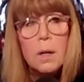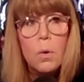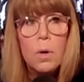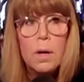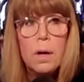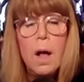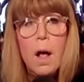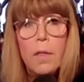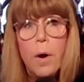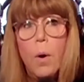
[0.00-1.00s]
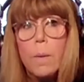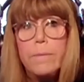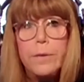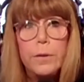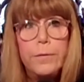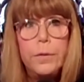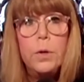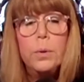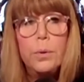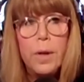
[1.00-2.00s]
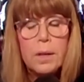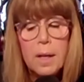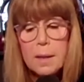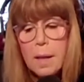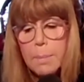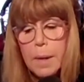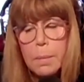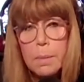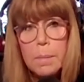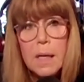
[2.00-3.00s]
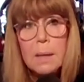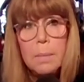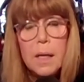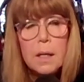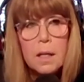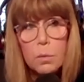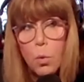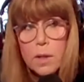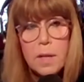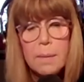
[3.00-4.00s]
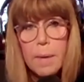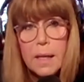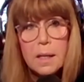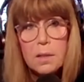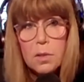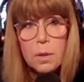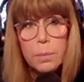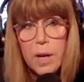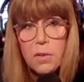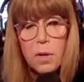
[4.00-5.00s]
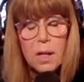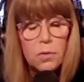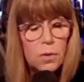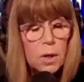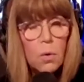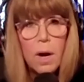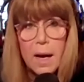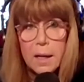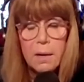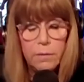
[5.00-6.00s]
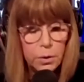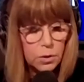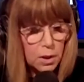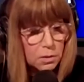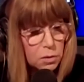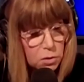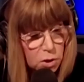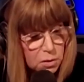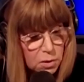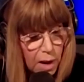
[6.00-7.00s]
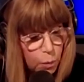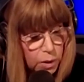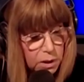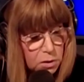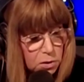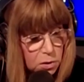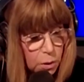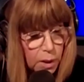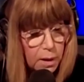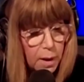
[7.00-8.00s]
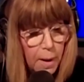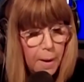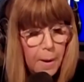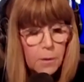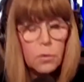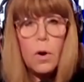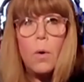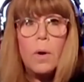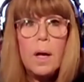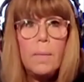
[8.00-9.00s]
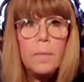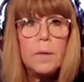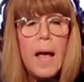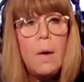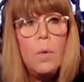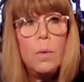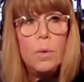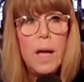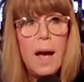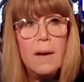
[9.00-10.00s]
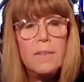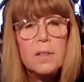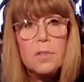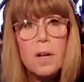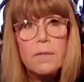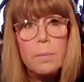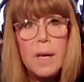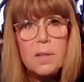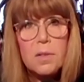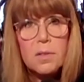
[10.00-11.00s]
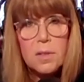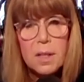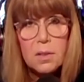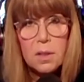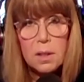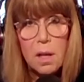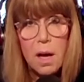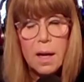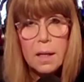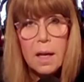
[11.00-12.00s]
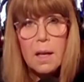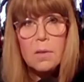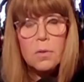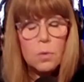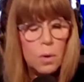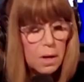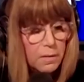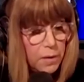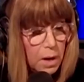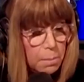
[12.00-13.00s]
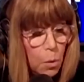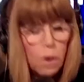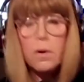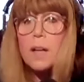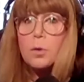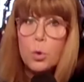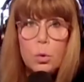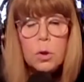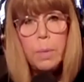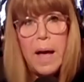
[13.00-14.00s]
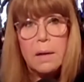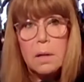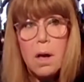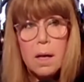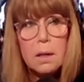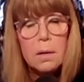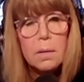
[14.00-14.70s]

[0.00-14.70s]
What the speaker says: or the hopeful few that think that maybe mini-me can one day make it into the presidency or any of those things. They're just not willing to do it. So now what we have instead of a Mason-Dixon line is sort of a moron douchebag line.